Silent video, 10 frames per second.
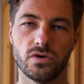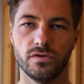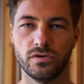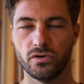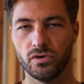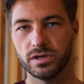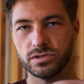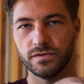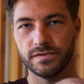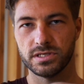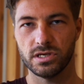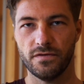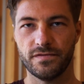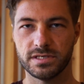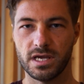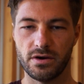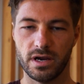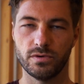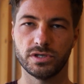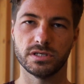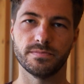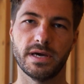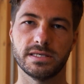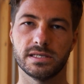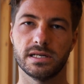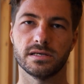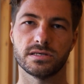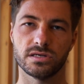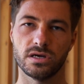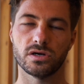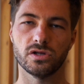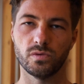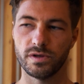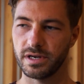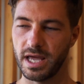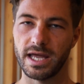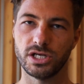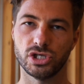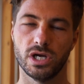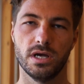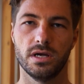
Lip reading: You're on a sort of a surface area which is basically a circle with an edge.